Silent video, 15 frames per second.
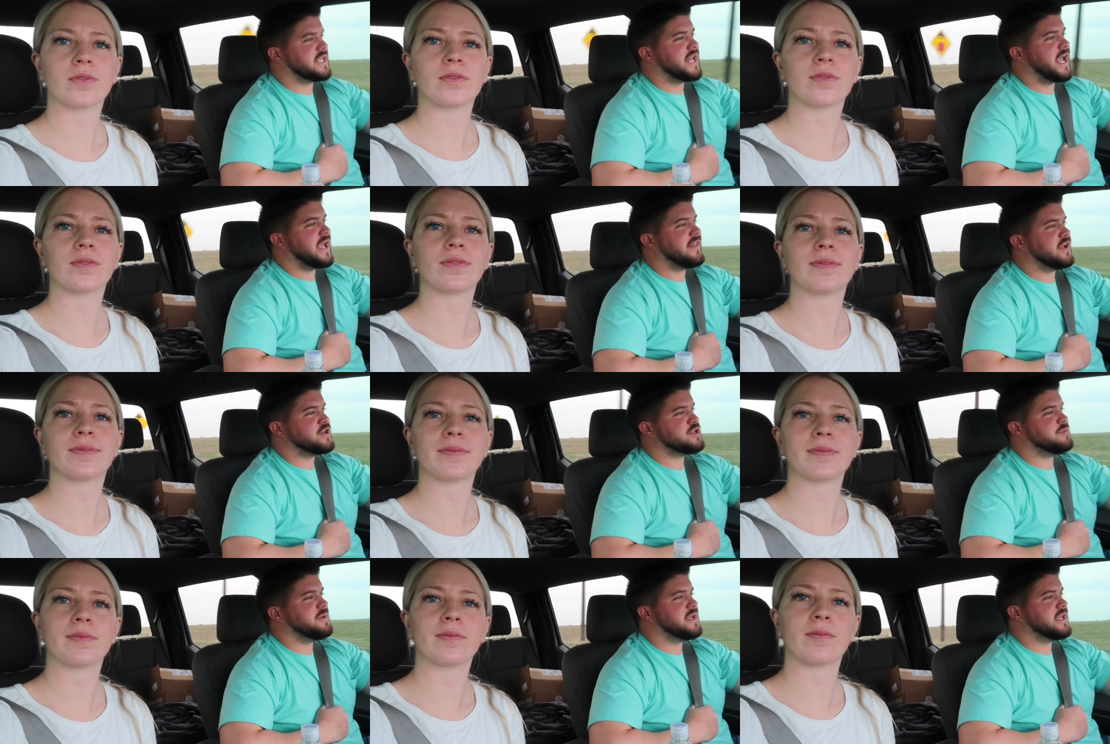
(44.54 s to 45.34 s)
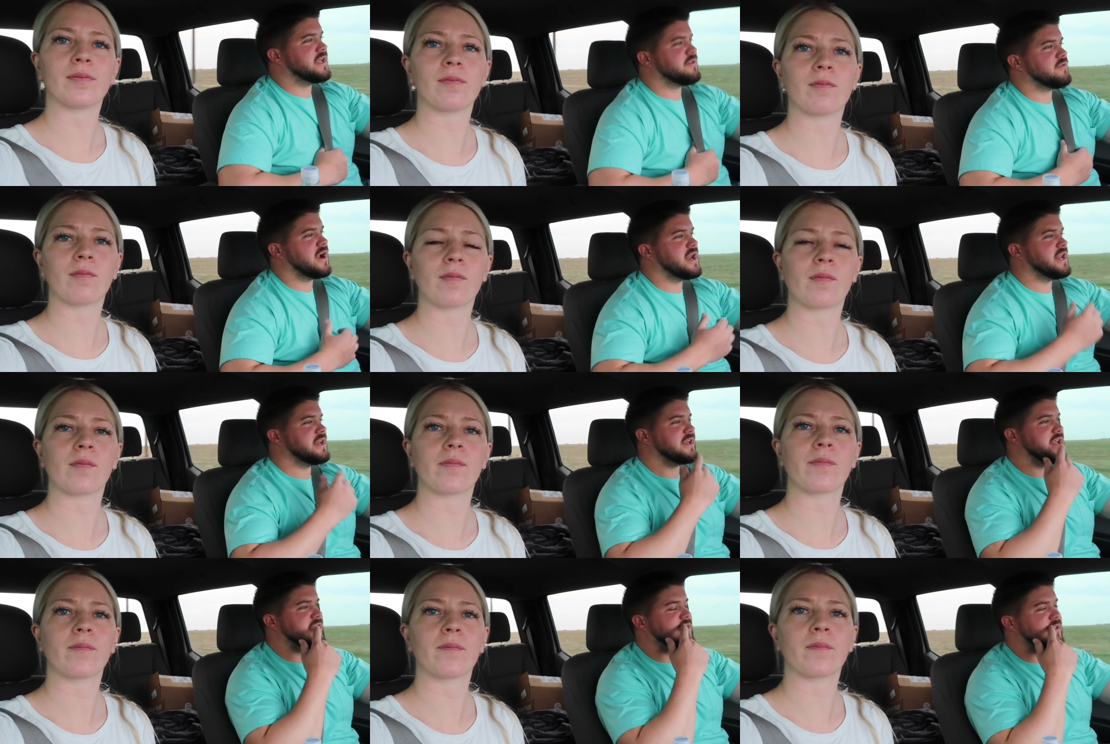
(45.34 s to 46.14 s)
Speaker 1: today they should be getting ready,
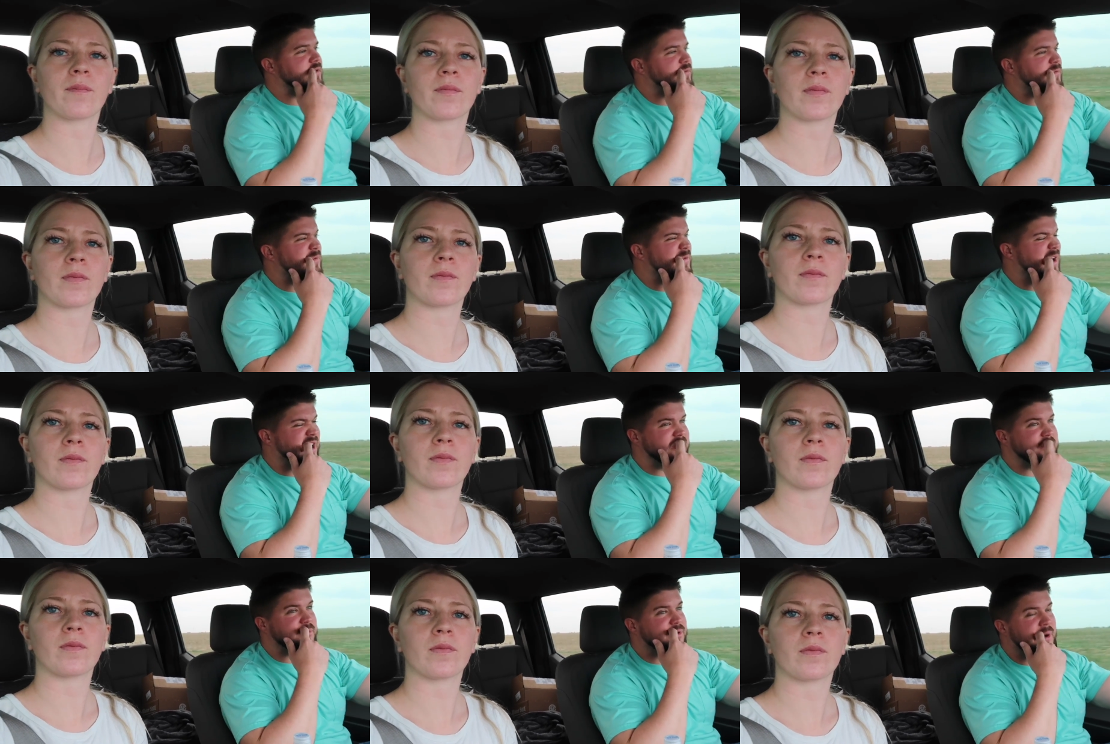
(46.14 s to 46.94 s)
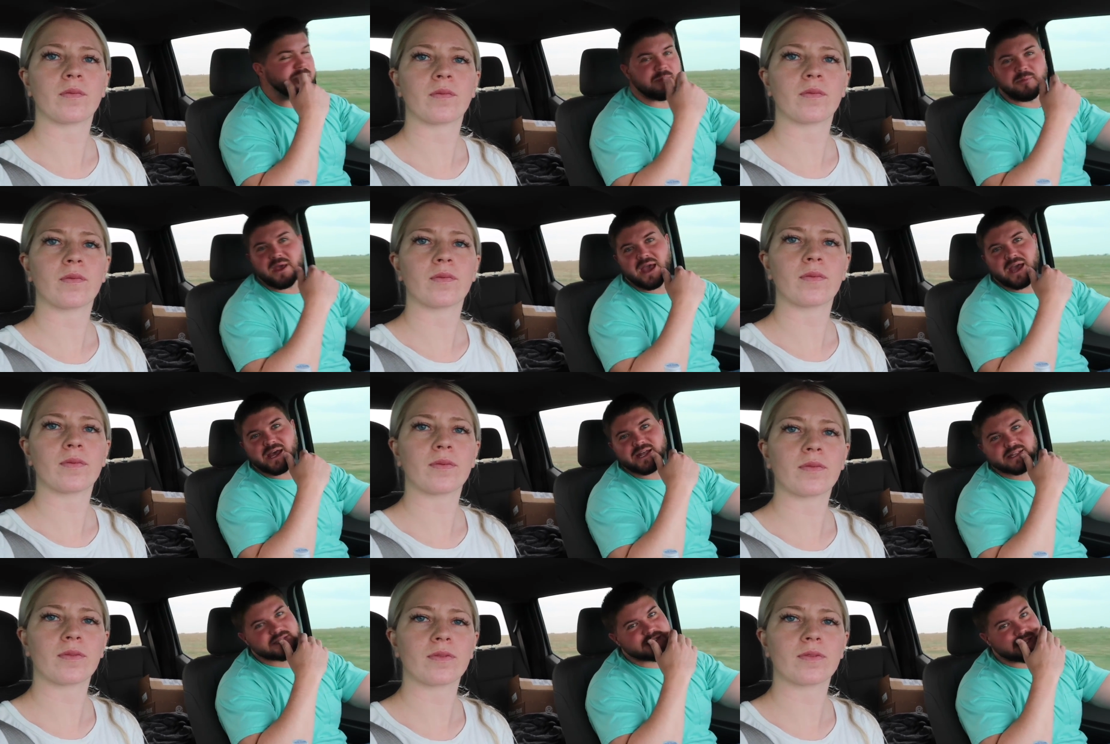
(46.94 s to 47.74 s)
getting ready to prep the
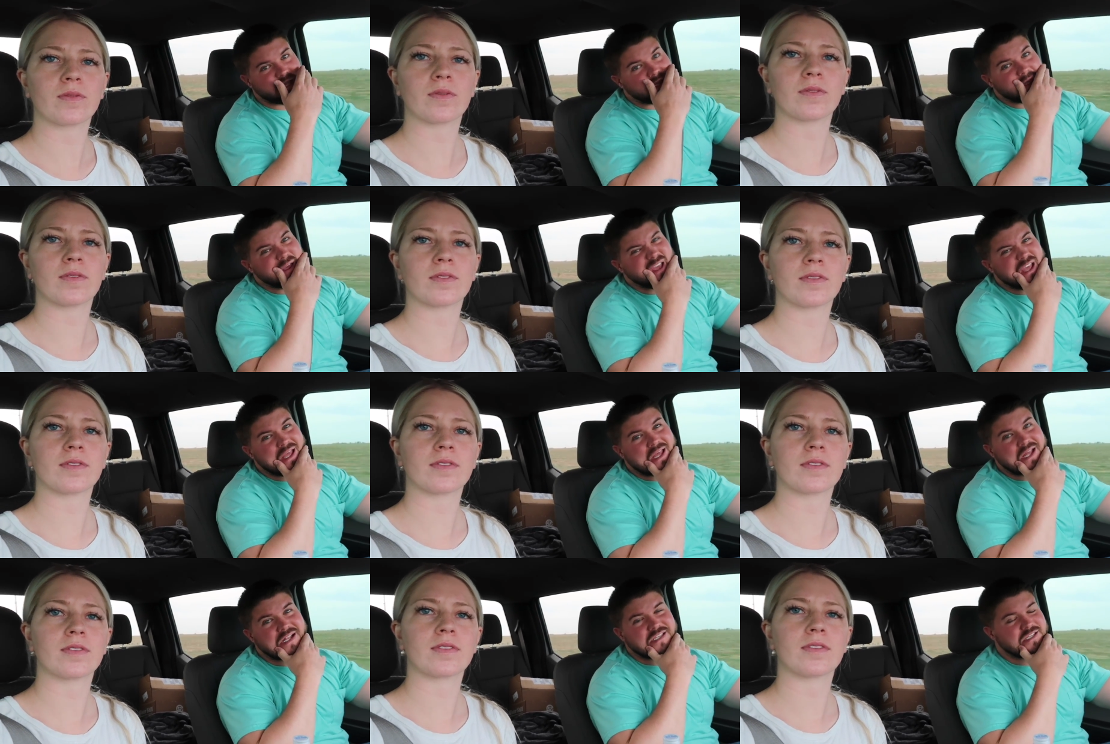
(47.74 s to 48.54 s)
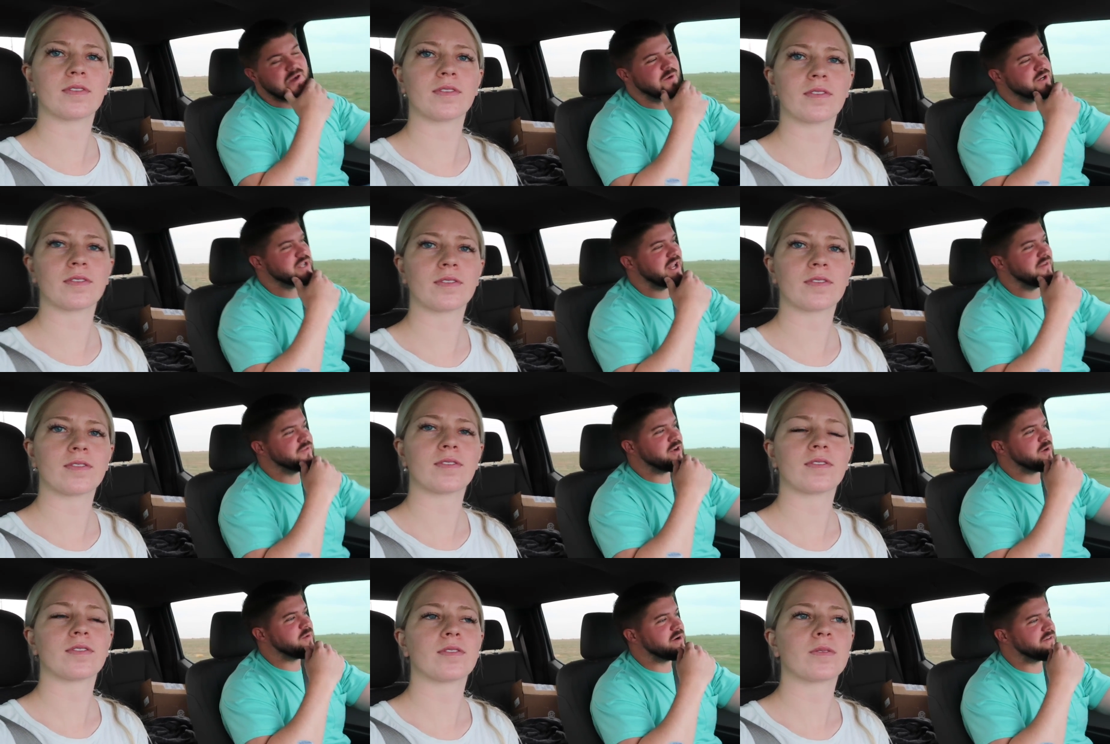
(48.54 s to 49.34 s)
pads. So we should
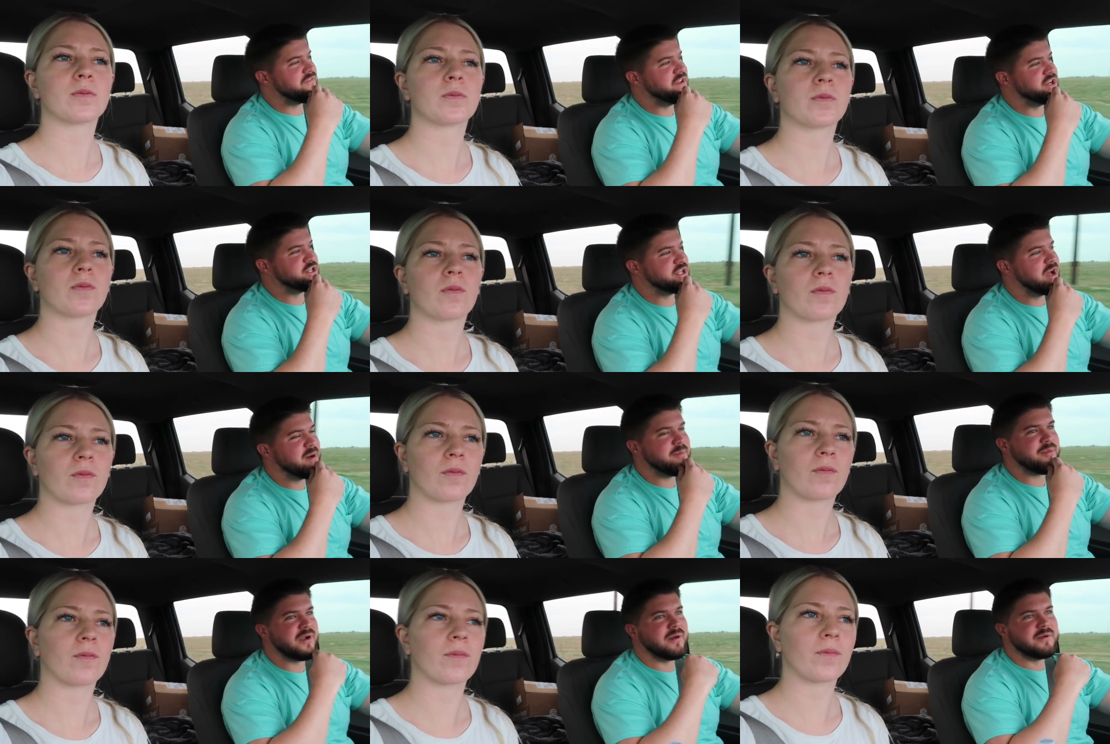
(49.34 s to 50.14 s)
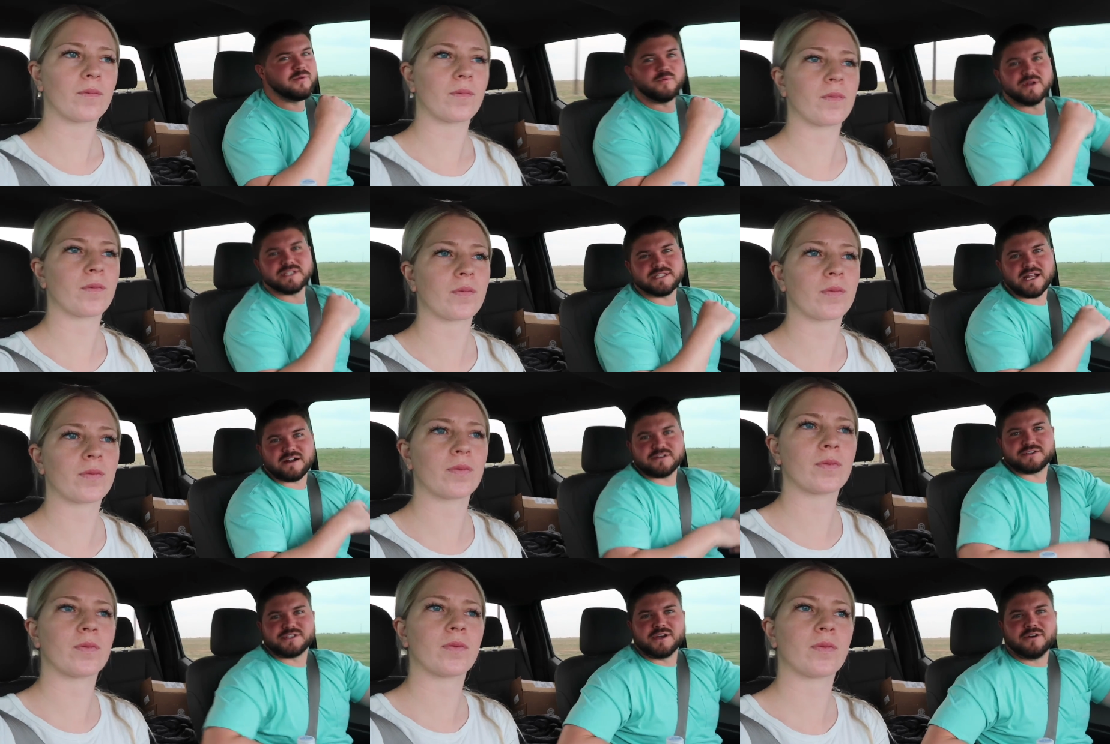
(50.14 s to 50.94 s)
have dirt work finished up probably
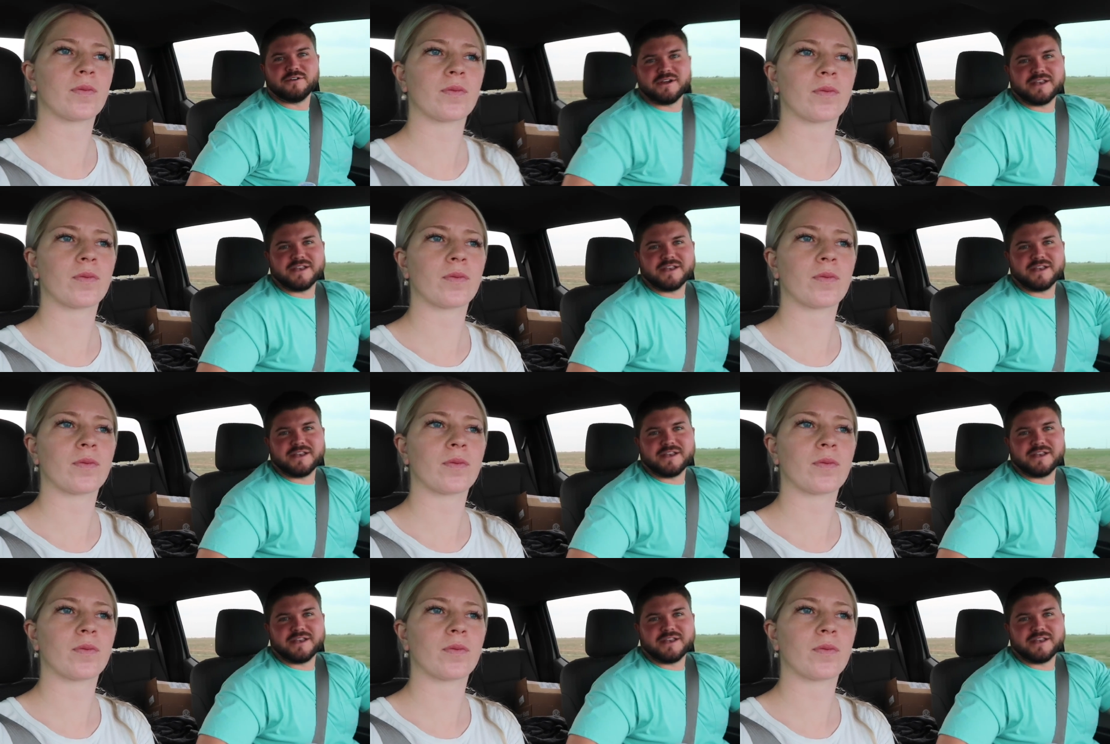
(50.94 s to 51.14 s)
Wednesday or so.